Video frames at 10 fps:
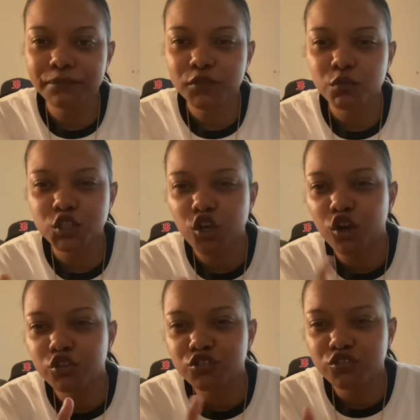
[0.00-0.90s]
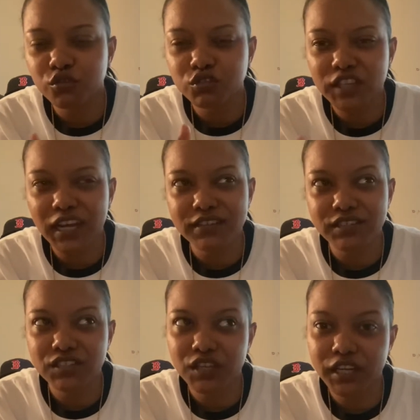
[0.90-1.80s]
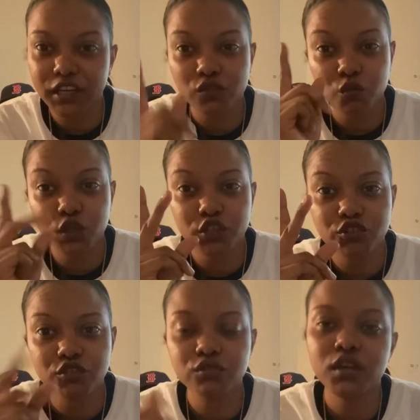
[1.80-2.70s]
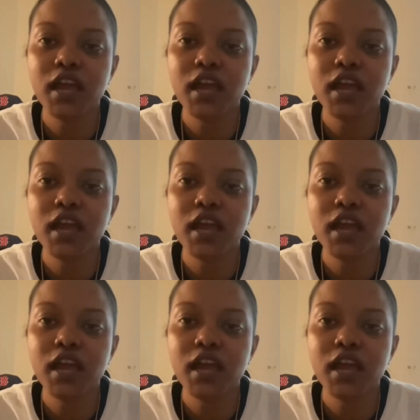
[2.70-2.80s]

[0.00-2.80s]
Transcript: which also ties into, I guess, 1 and 2,